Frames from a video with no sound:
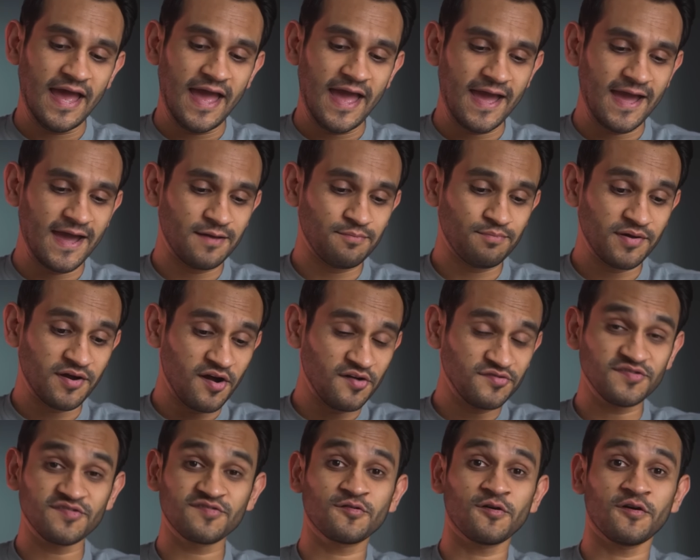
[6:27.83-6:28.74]
And
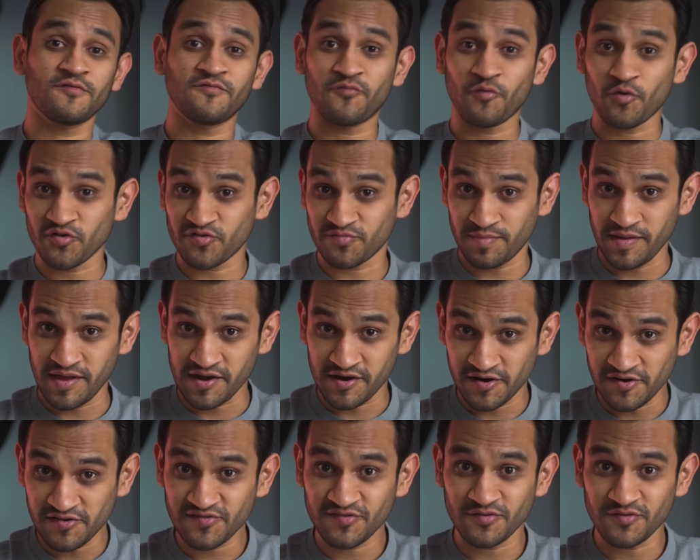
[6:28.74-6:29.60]
because it's got 4 speakers,